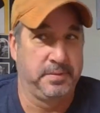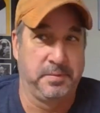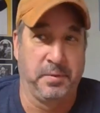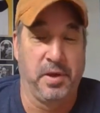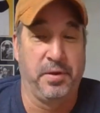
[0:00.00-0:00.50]

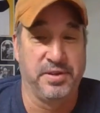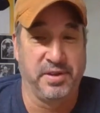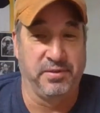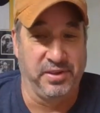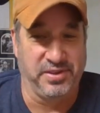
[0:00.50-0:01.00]
We all
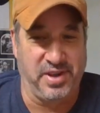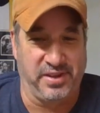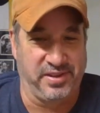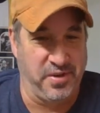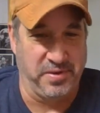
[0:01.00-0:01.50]
deserve a little
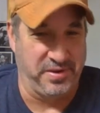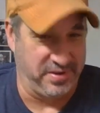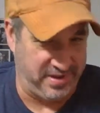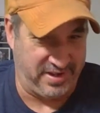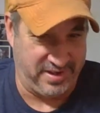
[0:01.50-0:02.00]
chocolate. I know we
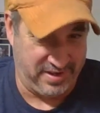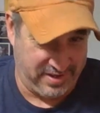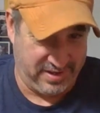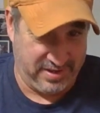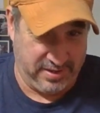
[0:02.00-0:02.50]
do.
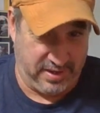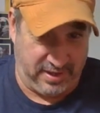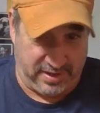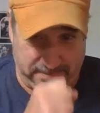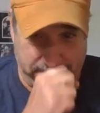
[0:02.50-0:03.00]

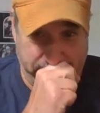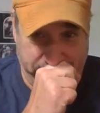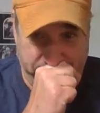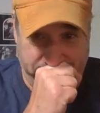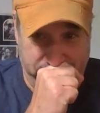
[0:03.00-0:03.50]
And
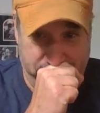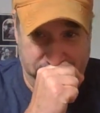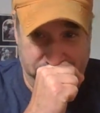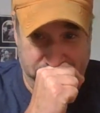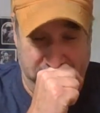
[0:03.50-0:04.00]

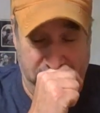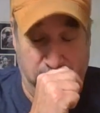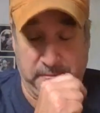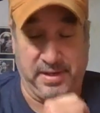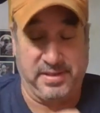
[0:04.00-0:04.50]
by all
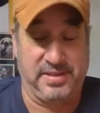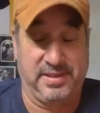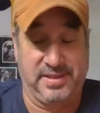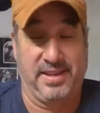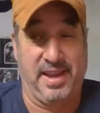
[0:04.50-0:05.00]
means,
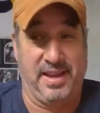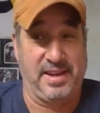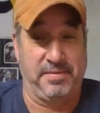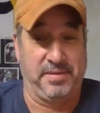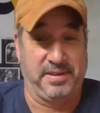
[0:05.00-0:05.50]
I
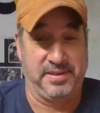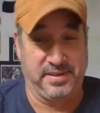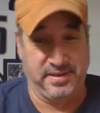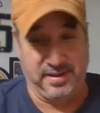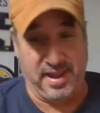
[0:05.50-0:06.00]
definitely
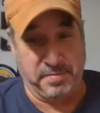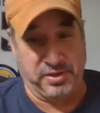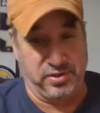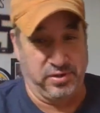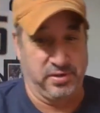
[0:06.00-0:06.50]
like my
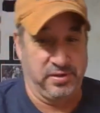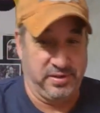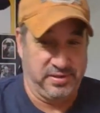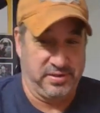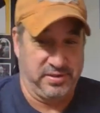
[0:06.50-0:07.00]
sugar,
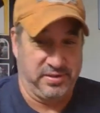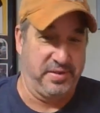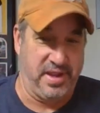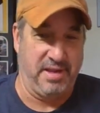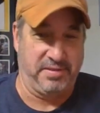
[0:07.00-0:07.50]
so
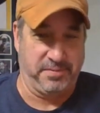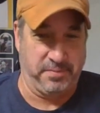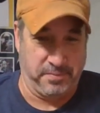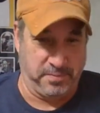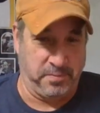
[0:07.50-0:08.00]
I have to
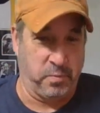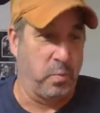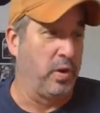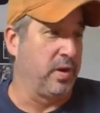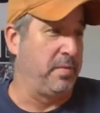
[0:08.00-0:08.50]

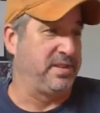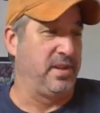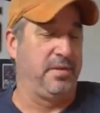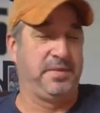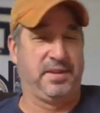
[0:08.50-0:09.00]
work on
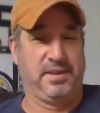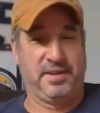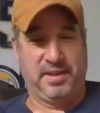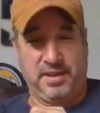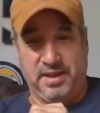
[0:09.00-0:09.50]
myself to
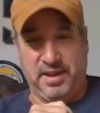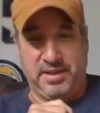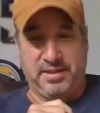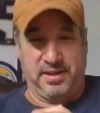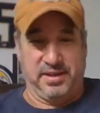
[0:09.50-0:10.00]

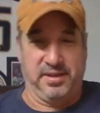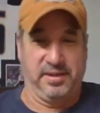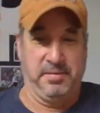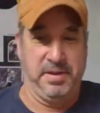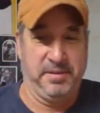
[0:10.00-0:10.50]

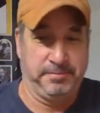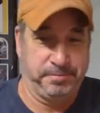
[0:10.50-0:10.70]
limit it.